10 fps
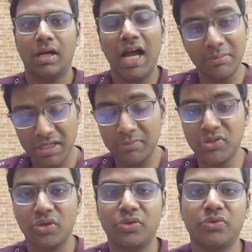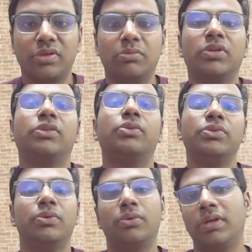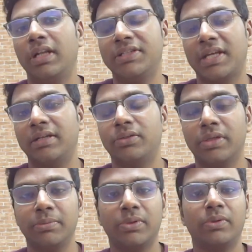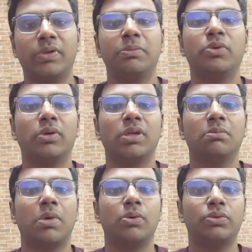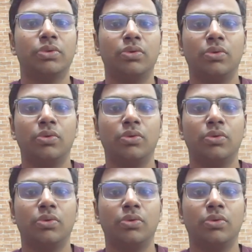Hi, my name is Dr. Rudra Mohan and through the Oral Health channel, today we're going to be talking about